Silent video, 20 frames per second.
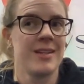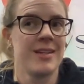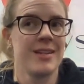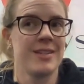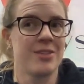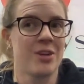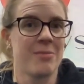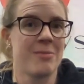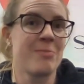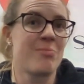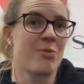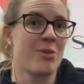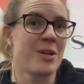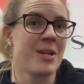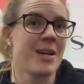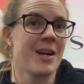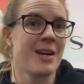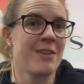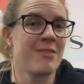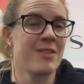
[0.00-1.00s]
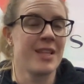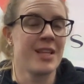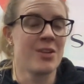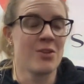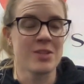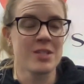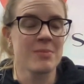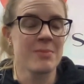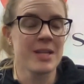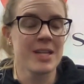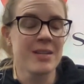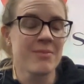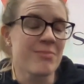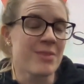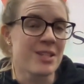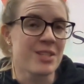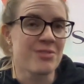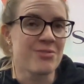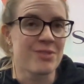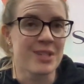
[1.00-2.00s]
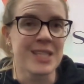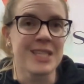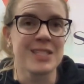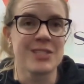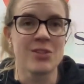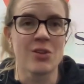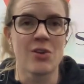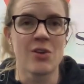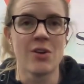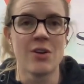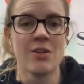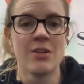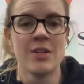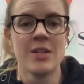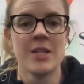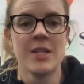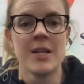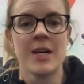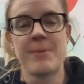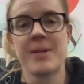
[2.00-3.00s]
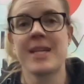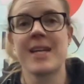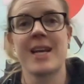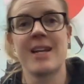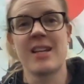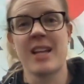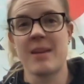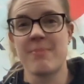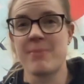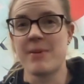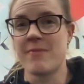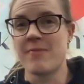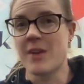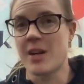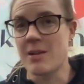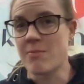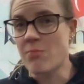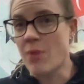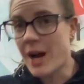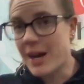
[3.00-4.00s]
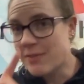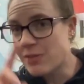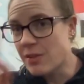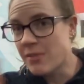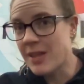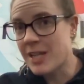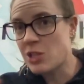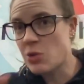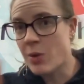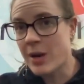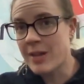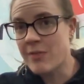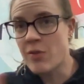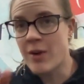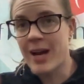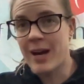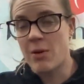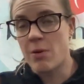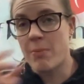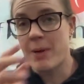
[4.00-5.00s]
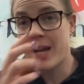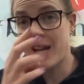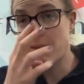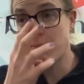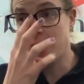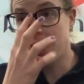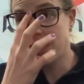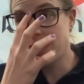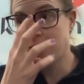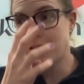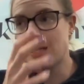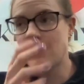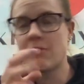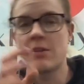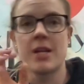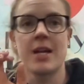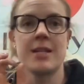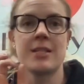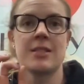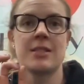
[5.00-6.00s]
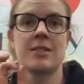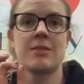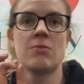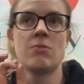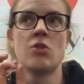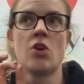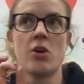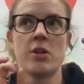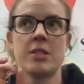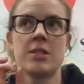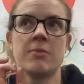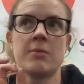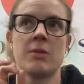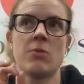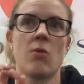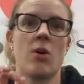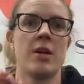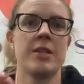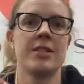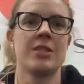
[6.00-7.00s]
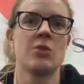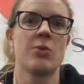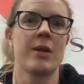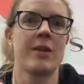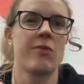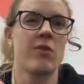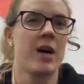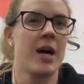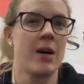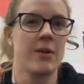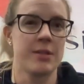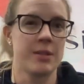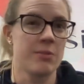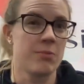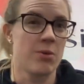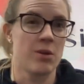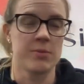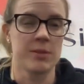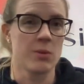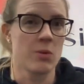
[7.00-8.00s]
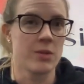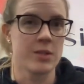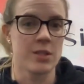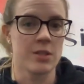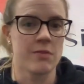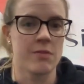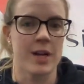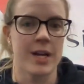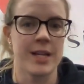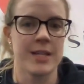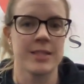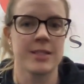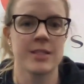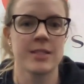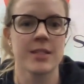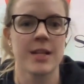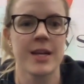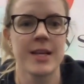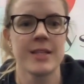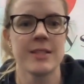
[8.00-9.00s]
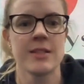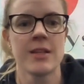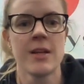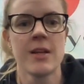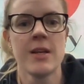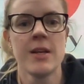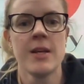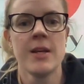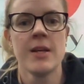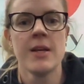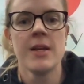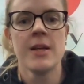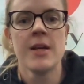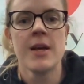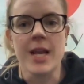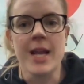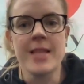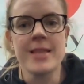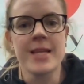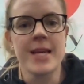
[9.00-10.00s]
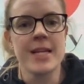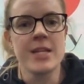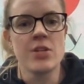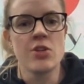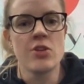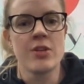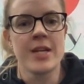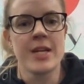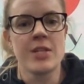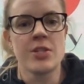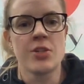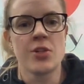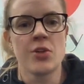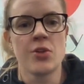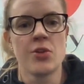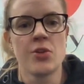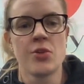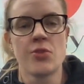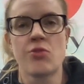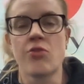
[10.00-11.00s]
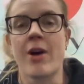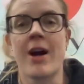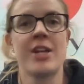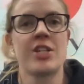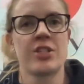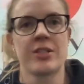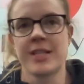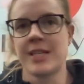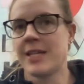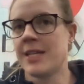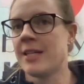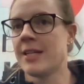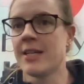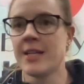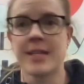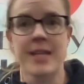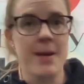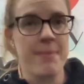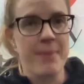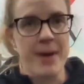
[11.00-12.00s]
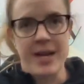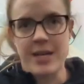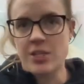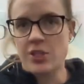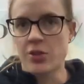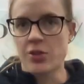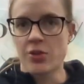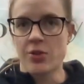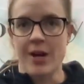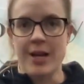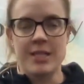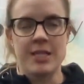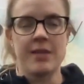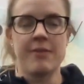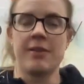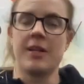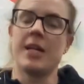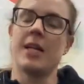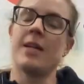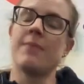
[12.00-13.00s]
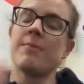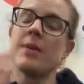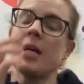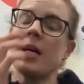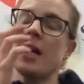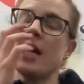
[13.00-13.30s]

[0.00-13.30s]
it's going to be pretty hard for there not to be when it's really sore. But again, like be very mindful of that 24-hour pain pattern. If it gets noticeably worse in 24 hours, it probably wasn't the right exercise. And then you need to gradually get back to activity.